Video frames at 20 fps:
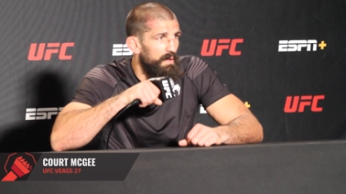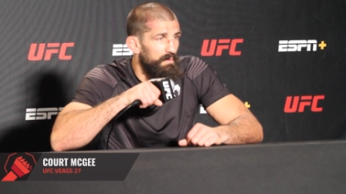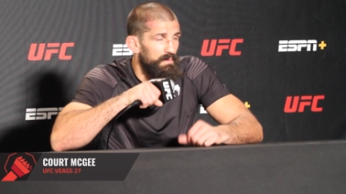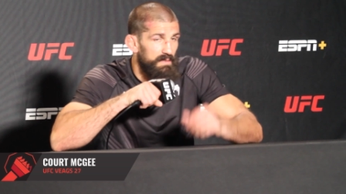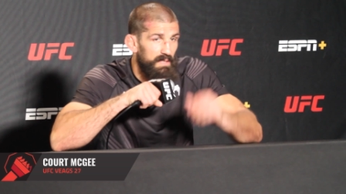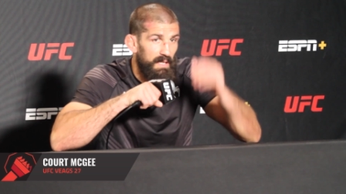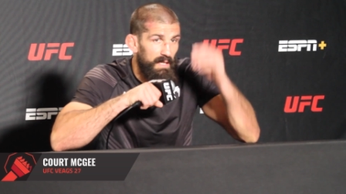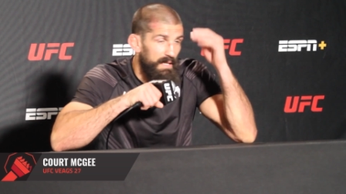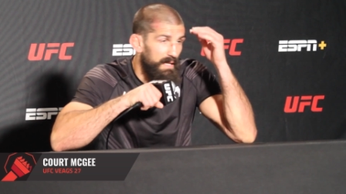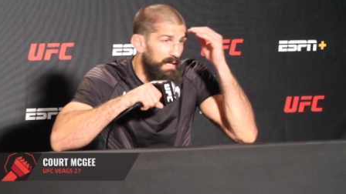I
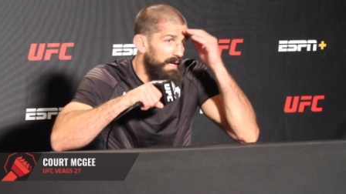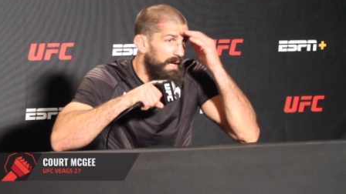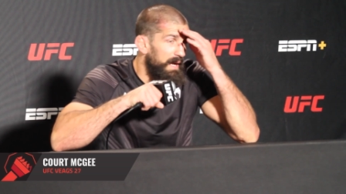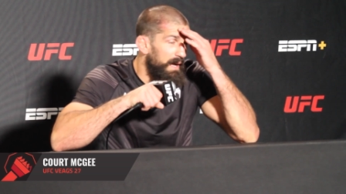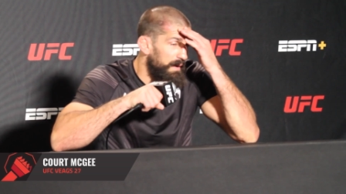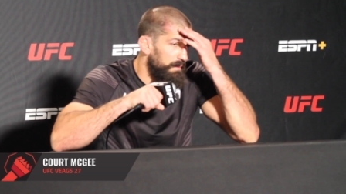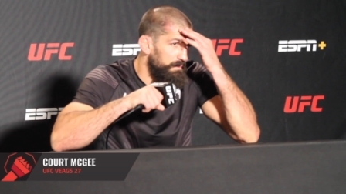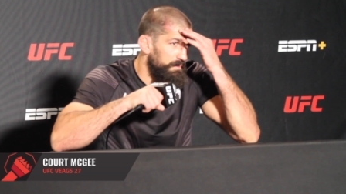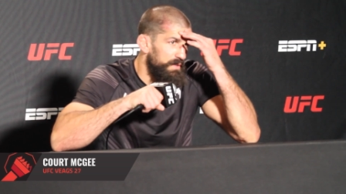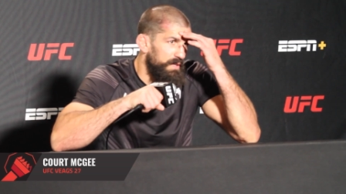was like, Yeah,
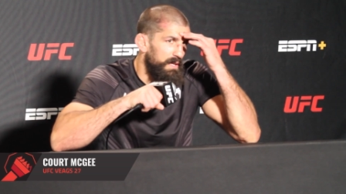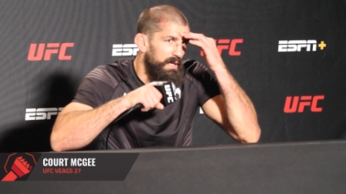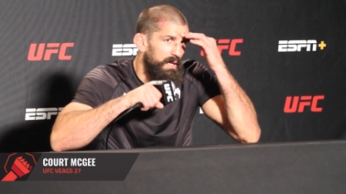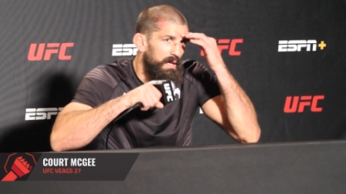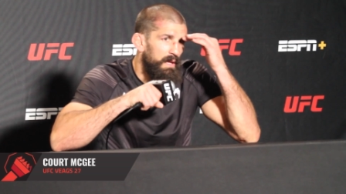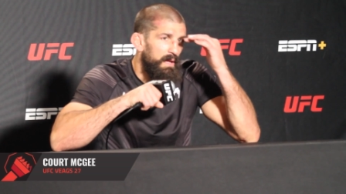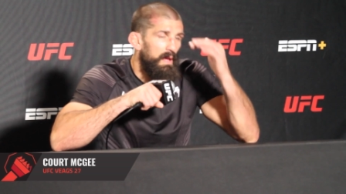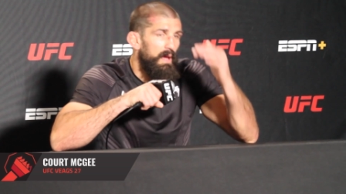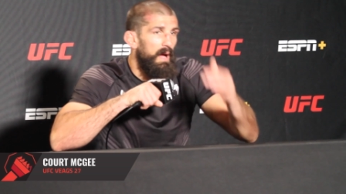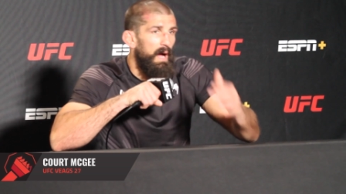I'm just,
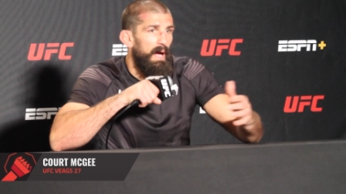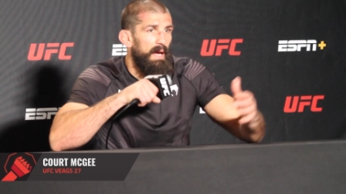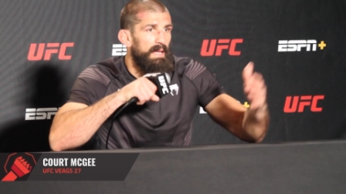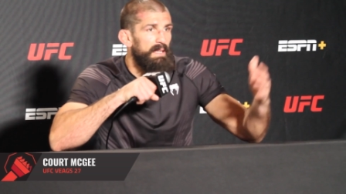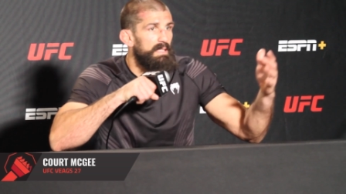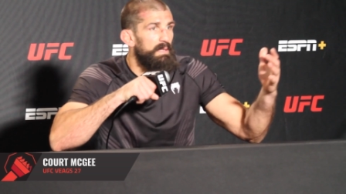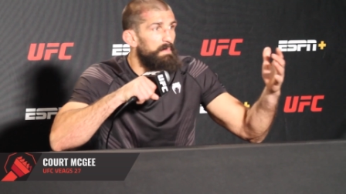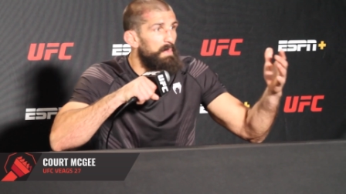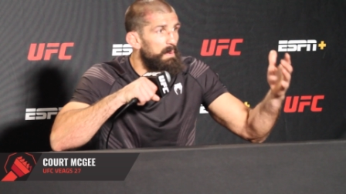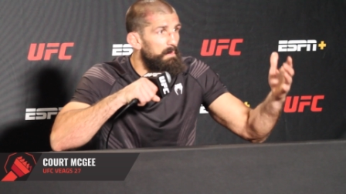I
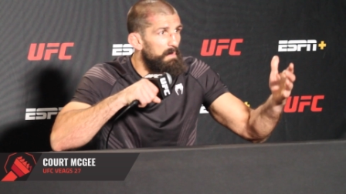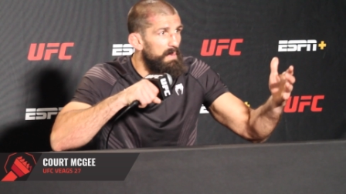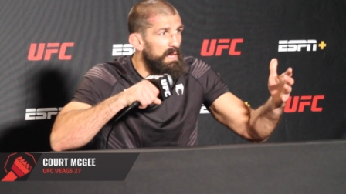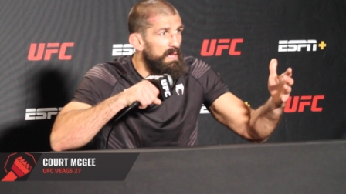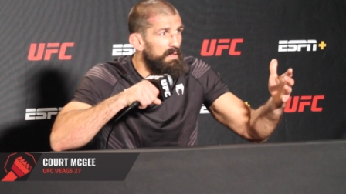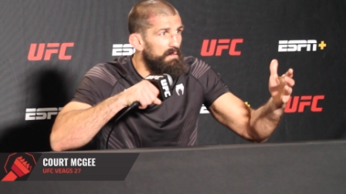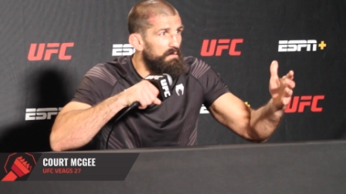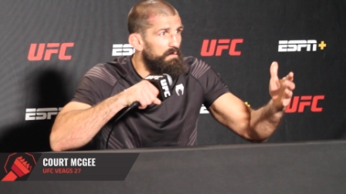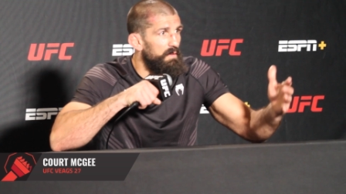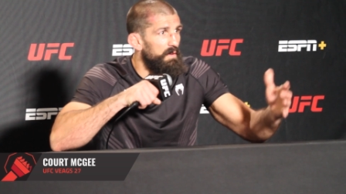get to be
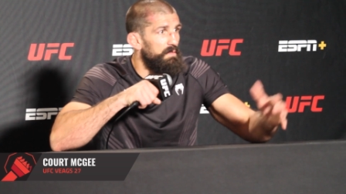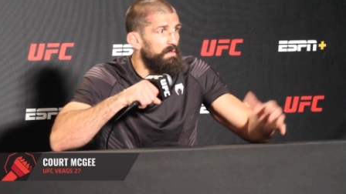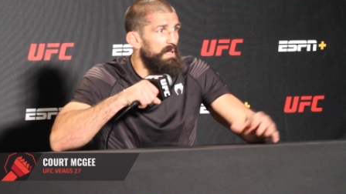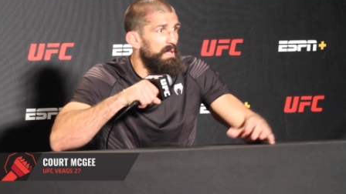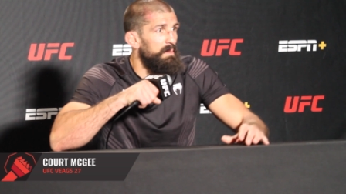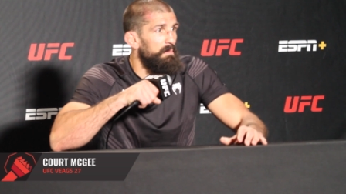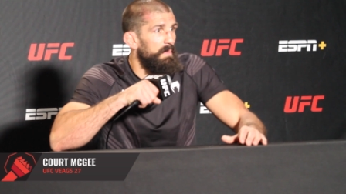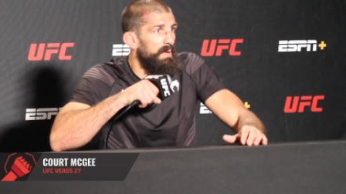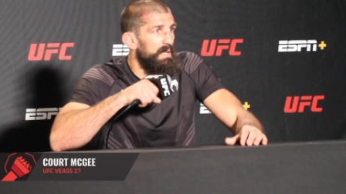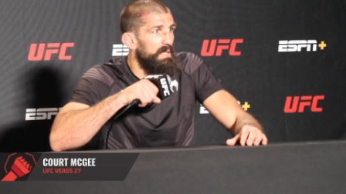mean
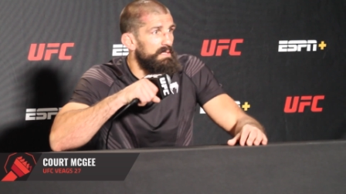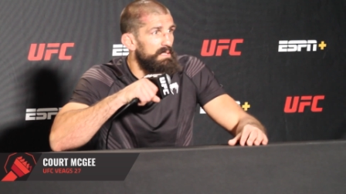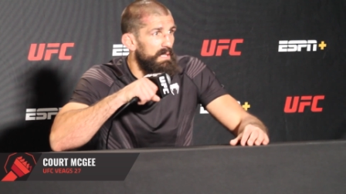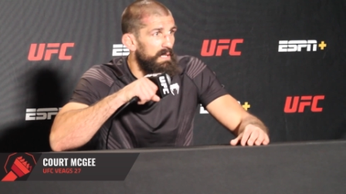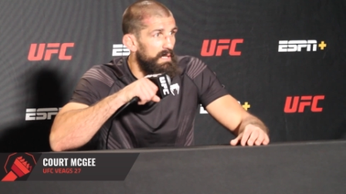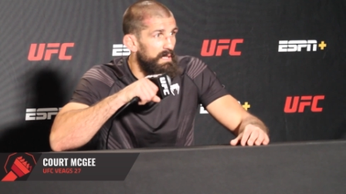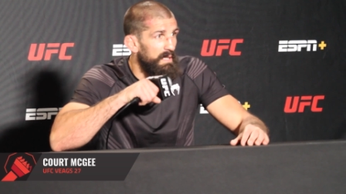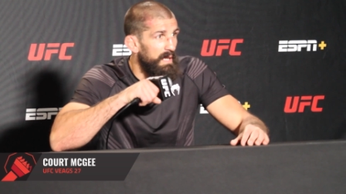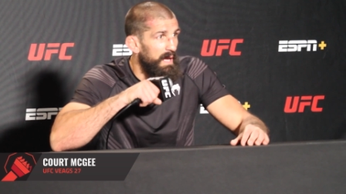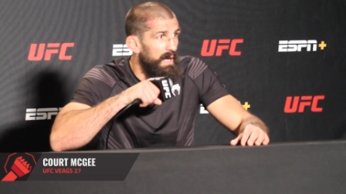15 minutes
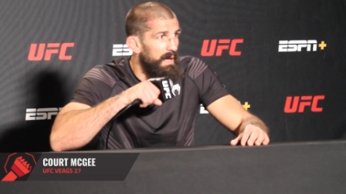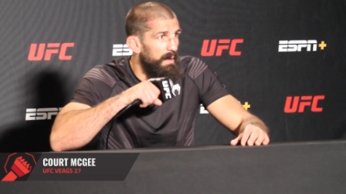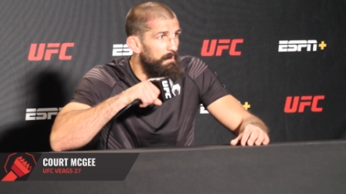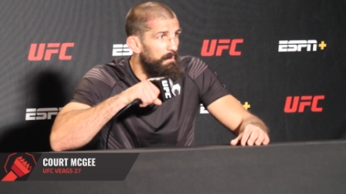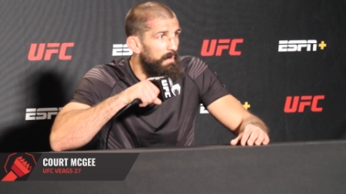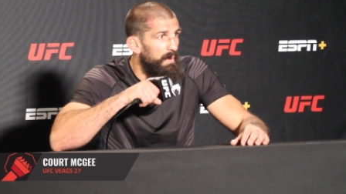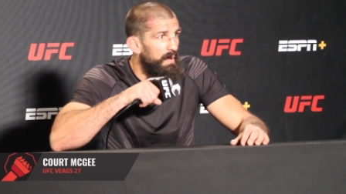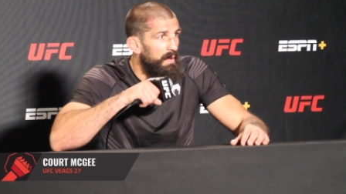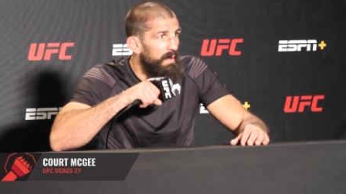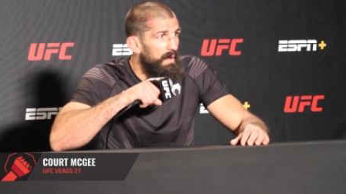at a time.
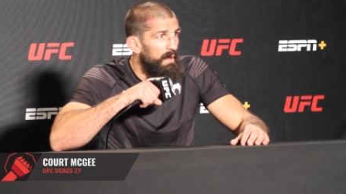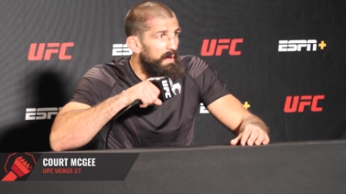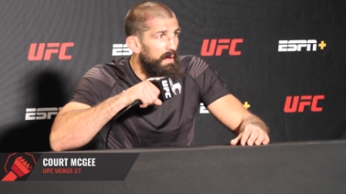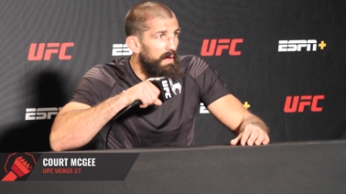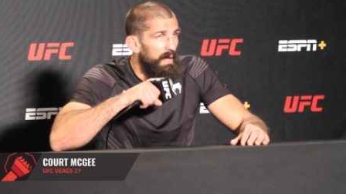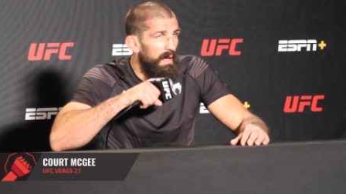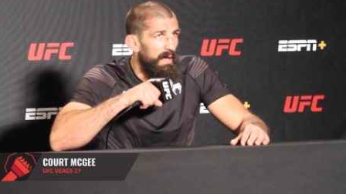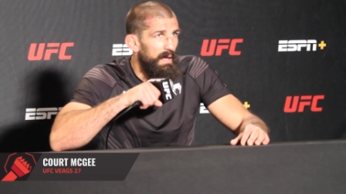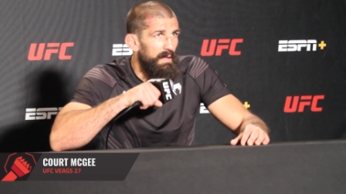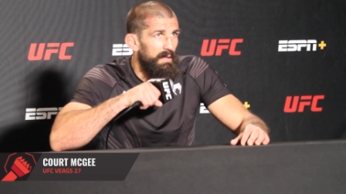
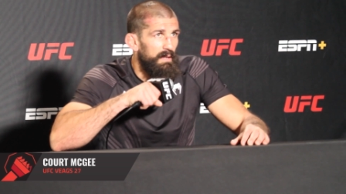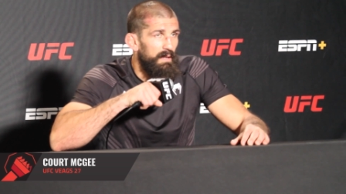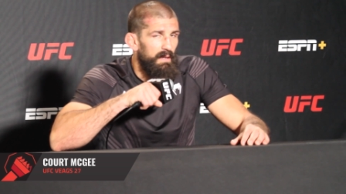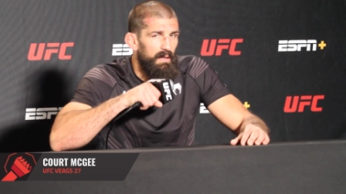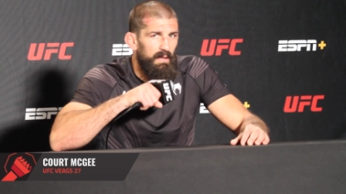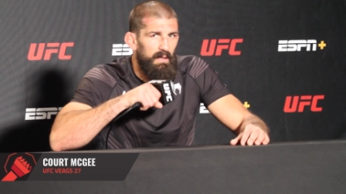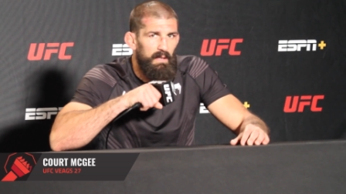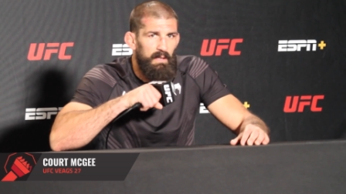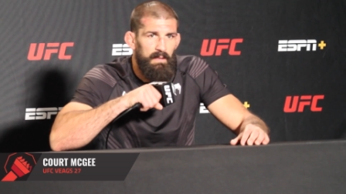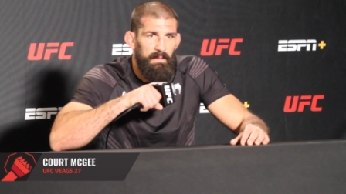And,
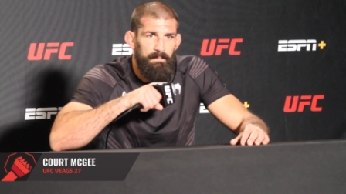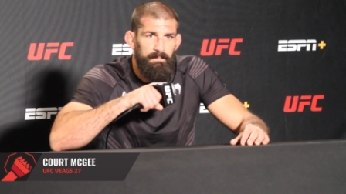uh,